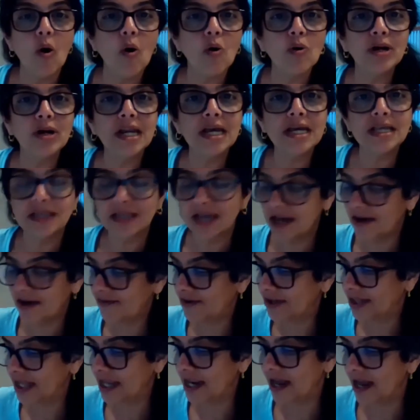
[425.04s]
only thing
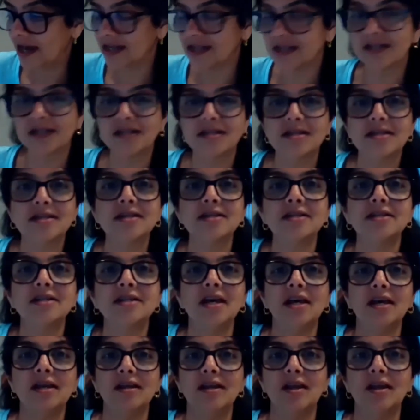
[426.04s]
with
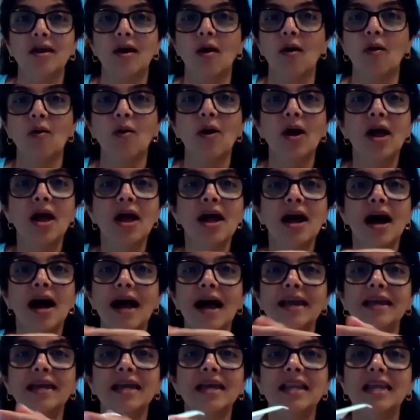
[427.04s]
elasticity? No,
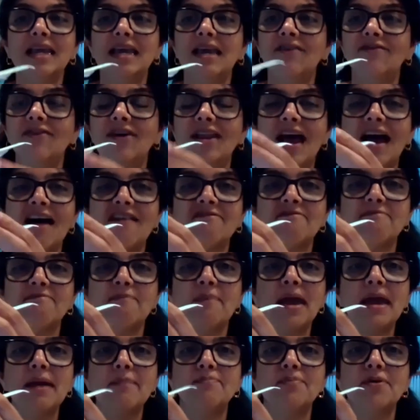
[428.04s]
I can even have
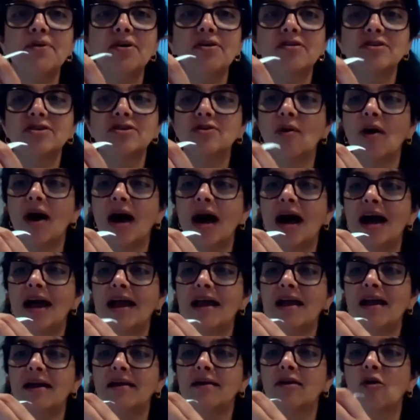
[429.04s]
paper. So
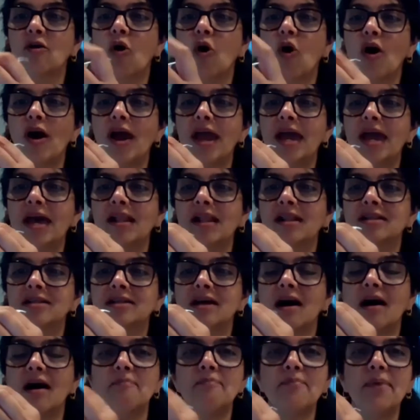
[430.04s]
I coiled
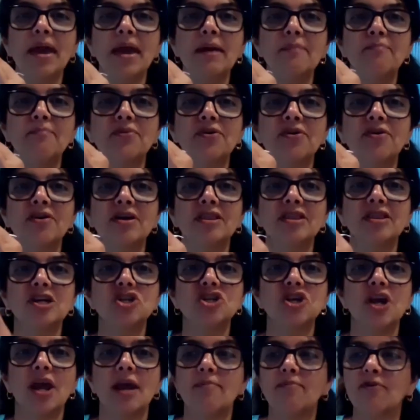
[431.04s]
a paper in the
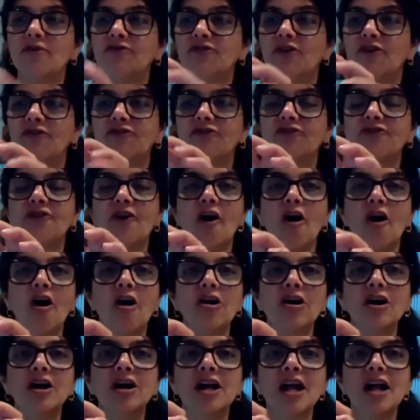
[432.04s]
shape of a
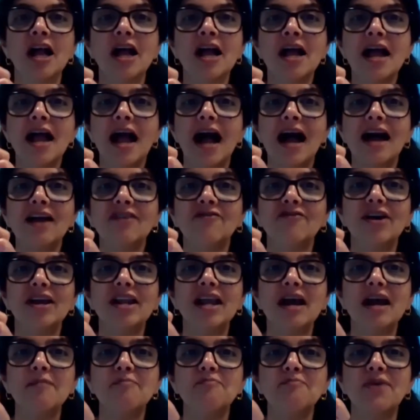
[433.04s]
frog. And when
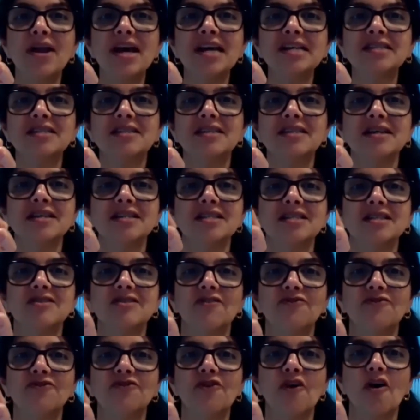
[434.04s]
I press this,
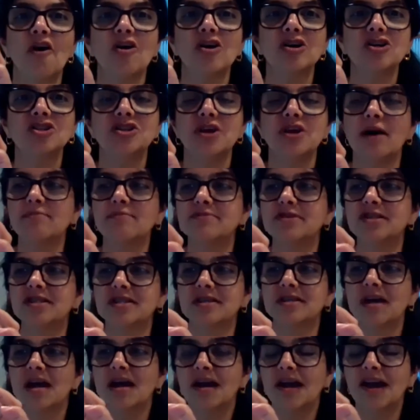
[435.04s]
the frog
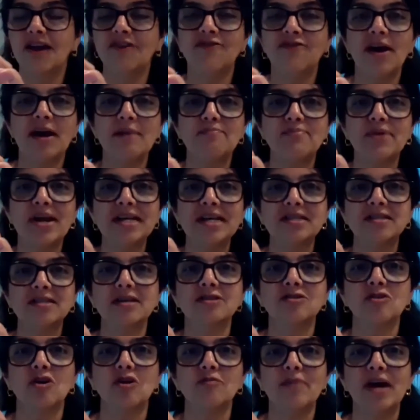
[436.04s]
jumps. If I press
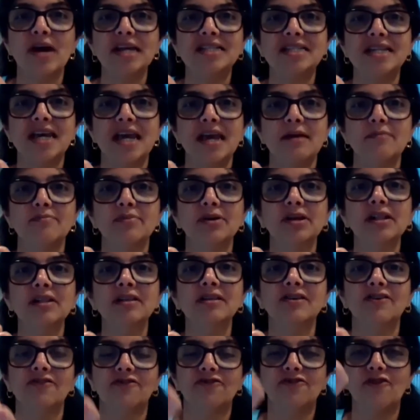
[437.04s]
this on my table,
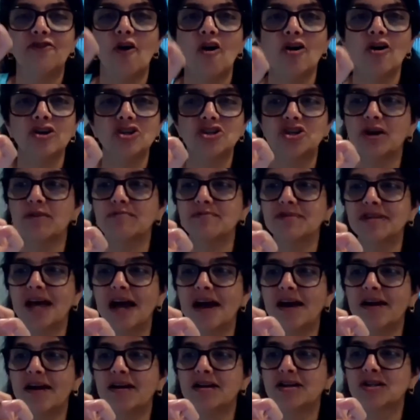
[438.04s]
the frog jumps
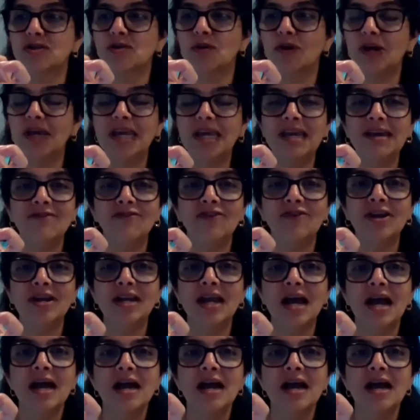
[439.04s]
higher. So even